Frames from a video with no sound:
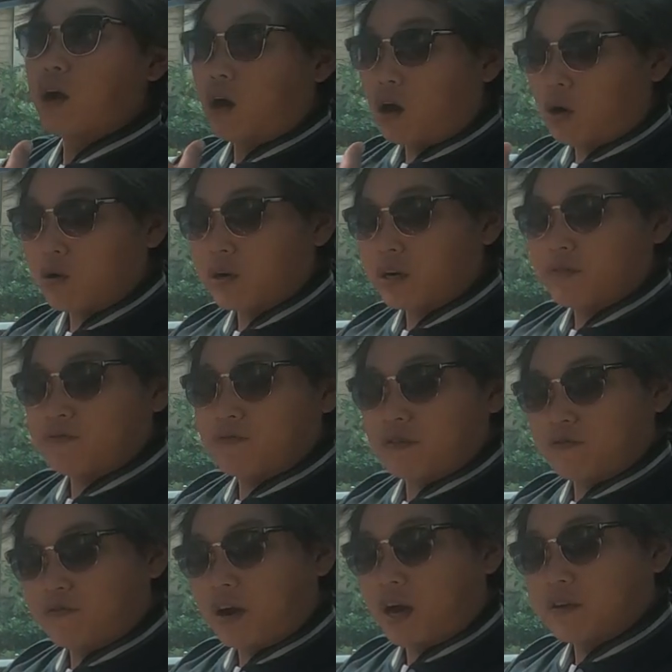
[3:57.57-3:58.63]
hold it
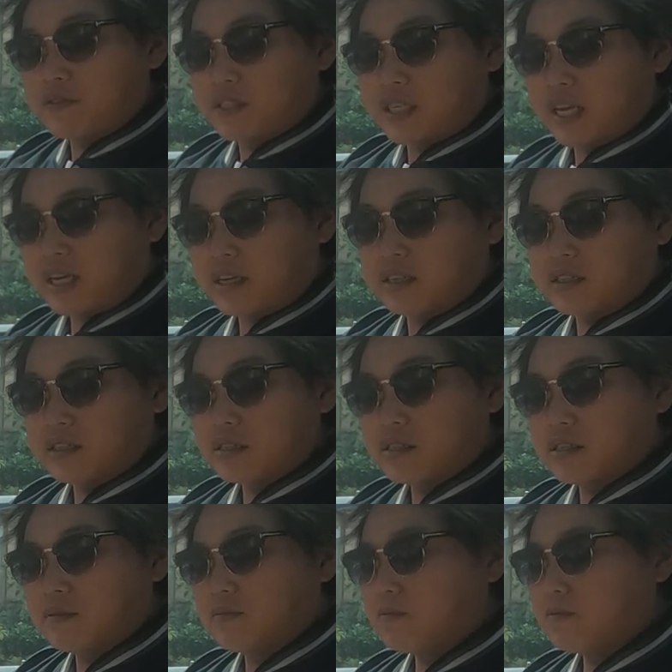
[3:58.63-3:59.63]
for 5 seconds.